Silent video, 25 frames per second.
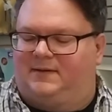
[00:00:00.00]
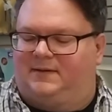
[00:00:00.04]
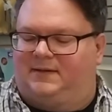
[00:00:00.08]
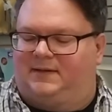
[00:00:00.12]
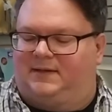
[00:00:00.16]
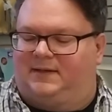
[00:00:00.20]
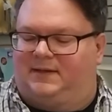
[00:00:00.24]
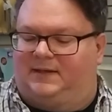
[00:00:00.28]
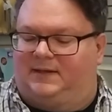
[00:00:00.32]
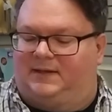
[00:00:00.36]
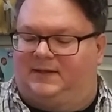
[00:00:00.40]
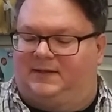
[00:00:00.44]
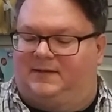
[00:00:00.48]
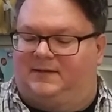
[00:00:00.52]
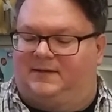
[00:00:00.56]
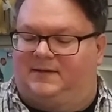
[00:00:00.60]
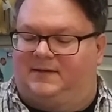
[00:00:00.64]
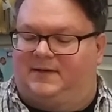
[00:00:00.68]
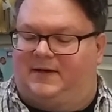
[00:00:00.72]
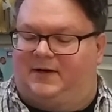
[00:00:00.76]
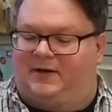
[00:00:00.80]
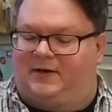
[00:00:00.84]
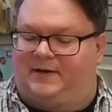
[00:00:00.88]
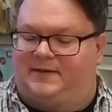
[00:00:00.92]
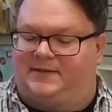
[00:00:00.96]

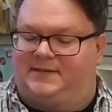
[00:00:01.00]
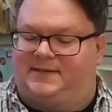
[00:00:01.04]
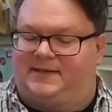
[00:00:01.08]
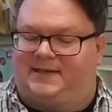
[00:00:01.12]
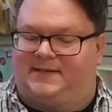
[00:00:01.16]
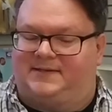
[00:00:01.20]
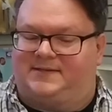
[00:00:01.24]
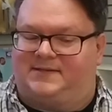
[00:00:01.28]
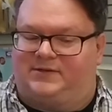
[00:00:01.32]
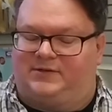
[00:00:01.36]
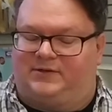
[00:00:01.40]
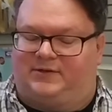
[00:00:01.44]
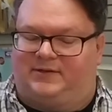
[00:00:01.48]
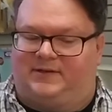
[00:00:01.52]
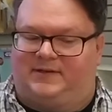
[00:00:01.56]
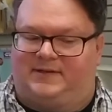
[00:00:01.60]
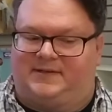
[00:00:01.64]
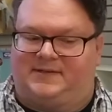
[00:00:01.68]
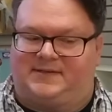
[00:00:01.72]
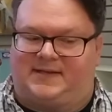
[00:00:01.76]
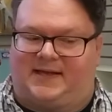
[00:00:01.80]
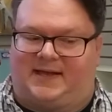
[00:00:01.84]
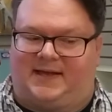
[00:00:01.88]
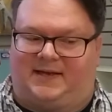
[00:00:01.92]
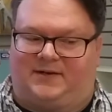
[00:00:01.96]
Aaron Dessner
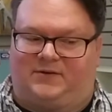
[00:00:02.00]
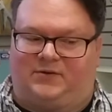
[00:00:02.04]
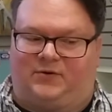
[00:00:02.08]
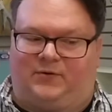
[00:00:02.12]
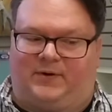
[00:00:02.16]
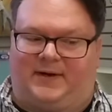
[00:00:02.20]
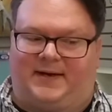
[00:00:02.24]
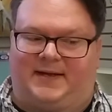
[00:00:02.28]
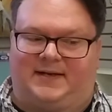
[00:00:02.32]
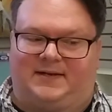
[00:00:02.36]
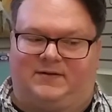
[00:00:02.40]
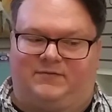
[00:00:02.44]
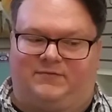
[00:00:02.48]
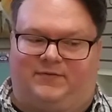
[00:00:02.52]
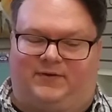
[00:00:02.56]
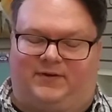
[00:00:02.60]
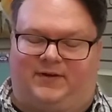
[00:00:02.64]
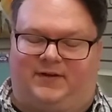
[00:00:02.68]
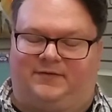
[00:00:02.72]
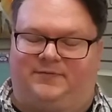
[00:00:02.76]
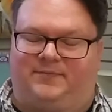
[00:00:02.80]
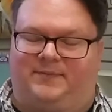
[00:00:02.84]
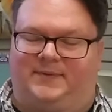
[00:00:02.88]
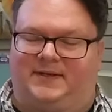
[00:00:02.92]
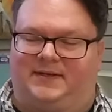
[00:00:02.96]
has had great
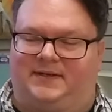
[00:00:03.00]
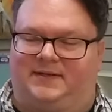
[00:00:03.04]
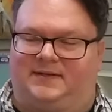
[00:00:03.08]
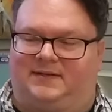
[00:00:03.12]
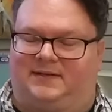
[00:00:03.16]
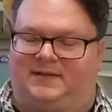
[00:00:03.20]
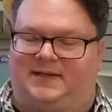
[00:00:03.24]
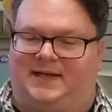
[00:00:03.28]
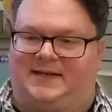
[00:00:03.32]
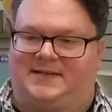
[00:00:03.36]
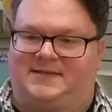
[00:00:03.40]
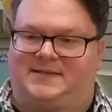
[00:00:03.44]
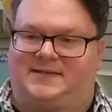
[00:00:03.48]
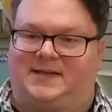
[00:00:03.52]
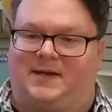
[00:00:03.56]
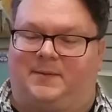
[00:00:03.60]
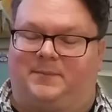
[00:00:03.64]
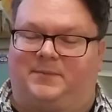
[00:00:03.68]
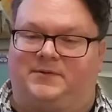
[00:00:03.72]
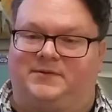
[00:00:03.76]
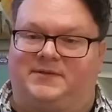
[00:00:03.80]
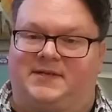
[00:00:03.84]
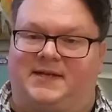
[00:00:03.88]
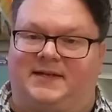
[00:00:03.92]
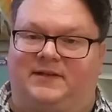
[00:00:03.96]
involvement in the last
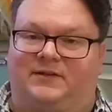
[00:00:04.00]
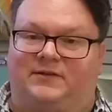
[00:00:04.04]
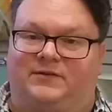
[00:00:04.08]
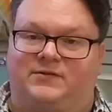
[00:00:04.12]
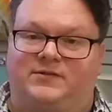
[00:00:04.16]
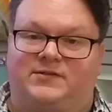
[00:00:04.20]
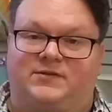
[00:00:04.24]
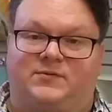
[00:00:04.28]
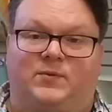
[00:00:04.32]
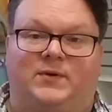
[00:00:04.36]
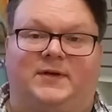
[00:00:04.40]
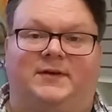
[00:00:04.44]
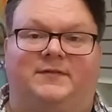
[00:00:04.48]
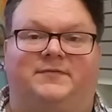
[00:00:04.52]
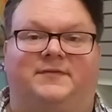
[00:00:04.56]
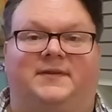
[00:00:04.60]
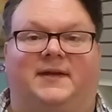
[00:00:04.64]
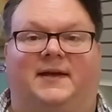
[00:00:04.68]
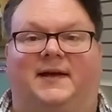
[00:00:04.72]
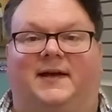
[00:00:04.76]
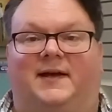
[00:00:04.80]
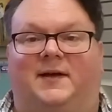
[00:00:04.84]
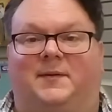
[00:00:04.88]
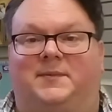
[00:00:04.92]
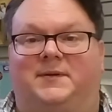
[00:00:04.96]
couple Taylor Swift
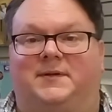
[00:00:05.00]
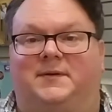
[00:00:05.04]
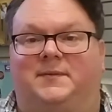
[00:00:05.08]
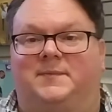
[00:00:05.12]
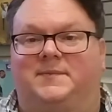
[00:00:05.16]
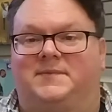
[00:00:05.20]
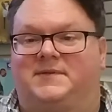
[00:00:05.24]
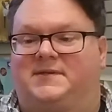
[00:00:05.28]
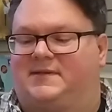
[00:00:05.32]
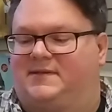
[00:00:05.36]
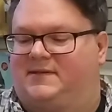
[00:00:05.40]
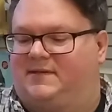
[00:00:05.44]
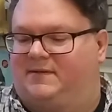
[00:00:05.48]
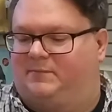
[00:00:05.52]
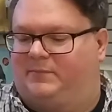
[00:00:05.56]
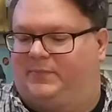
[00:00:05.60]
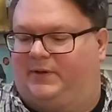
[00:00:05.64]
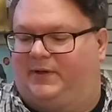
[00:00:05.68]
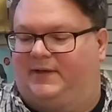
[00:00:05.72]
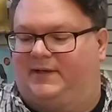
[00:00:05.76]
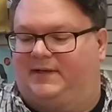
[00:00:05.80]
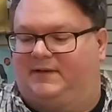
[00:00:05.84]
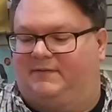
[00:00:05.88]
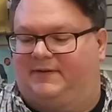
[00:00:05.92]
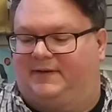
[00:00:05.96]
albums.
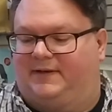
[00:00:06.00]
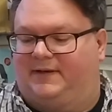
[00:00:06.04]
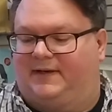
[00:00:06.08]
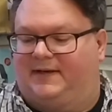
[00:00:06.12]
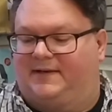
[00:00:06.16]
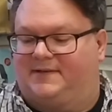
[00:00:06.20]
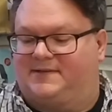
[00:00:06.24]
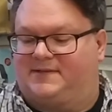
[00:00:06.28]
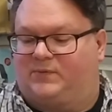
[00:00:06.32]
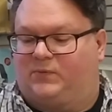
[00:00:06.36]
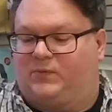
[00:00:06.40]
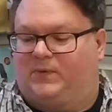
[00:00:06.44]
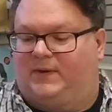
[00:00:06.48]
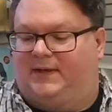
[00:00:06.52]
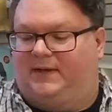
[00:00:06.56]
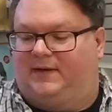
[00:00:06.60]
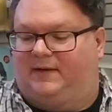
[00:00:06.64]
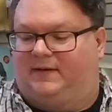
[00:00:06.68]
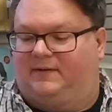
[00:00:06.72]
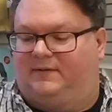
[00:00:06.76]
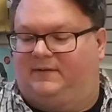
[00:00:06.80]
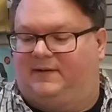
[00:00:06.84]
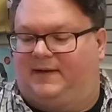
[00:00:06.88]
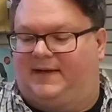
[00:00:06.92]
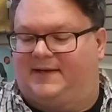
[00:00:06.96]
Bon Iver has
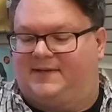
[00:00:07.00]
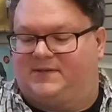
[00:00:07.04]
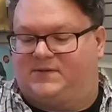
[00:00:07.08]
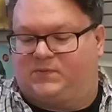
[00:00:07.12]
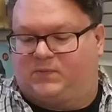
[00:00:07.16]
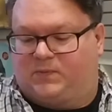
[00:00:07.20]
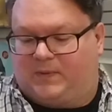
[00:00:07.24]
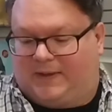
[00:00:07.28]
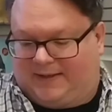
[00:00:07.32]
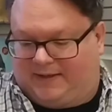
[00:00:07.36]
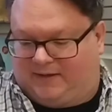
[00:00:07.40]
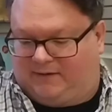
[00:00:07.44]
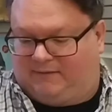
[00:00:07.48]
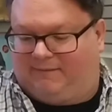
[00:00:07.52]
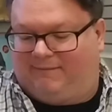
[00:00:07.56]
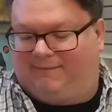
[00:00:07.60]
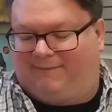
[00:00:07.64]
well, as well,